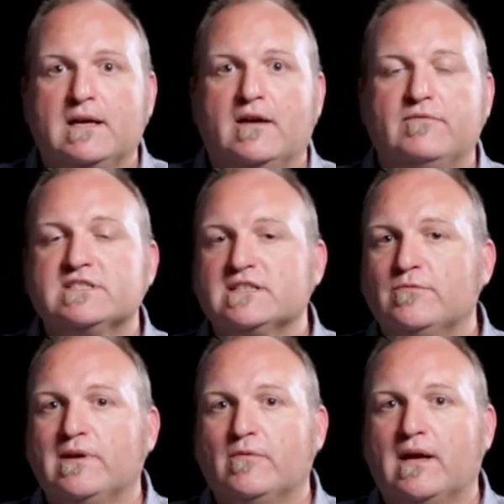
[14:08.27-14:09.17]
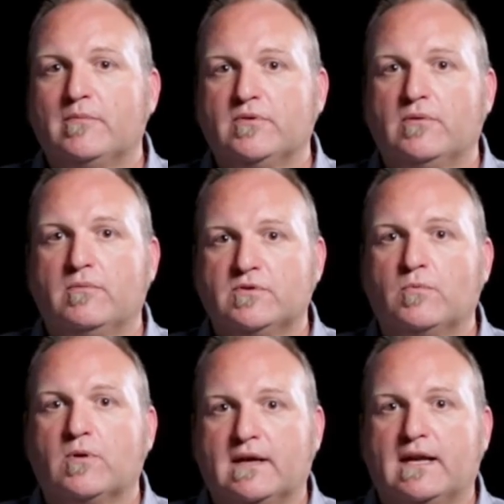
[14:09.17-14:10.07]
Eventually, we were able to
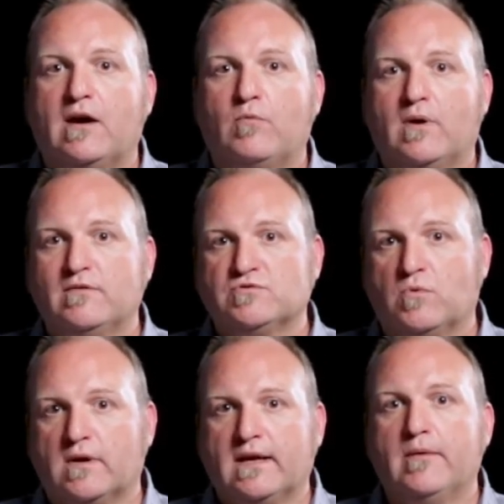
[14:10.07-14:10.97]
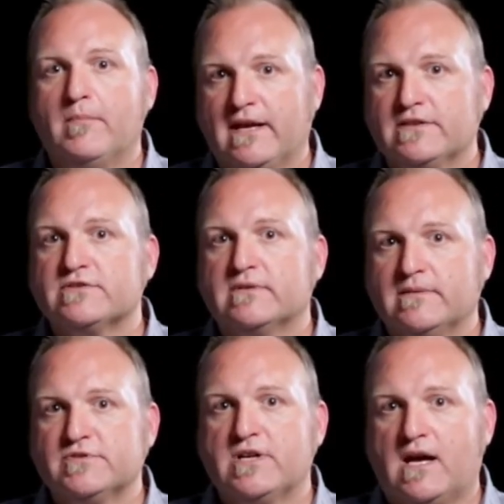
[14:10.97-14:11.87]
work it out where I was working a
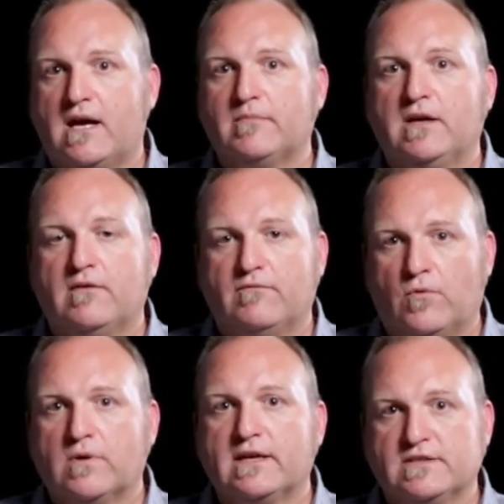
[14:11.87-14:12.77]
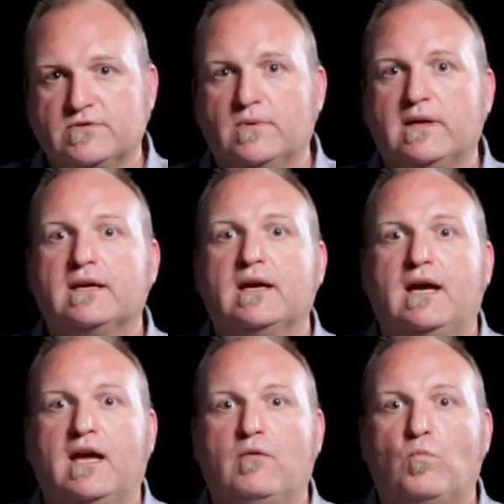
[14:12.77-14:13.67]
mainstream job 4 days a week
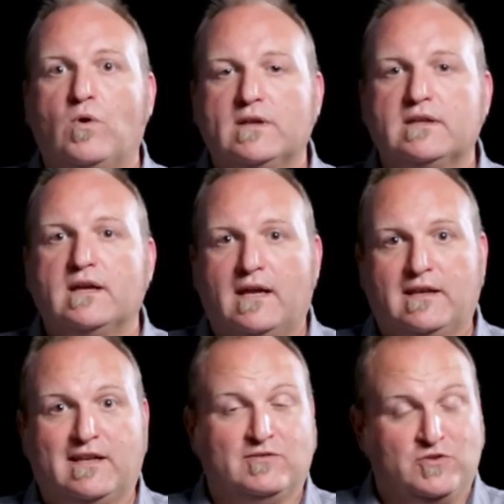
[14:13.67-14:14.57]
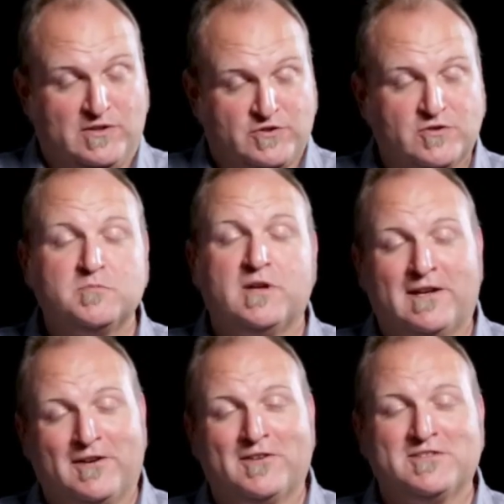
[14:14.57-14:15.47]
and one day, and then doing church
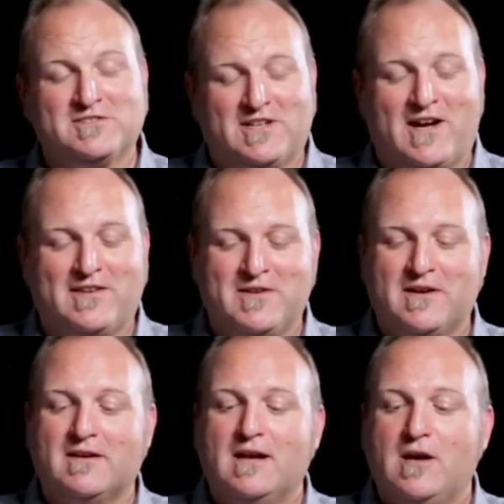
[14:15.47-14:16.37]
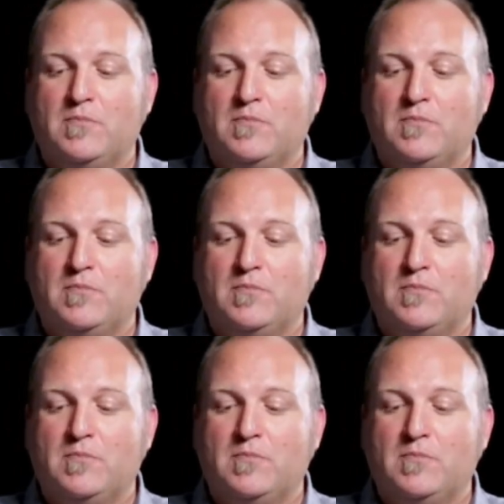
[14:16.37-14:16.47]
planning on the side there.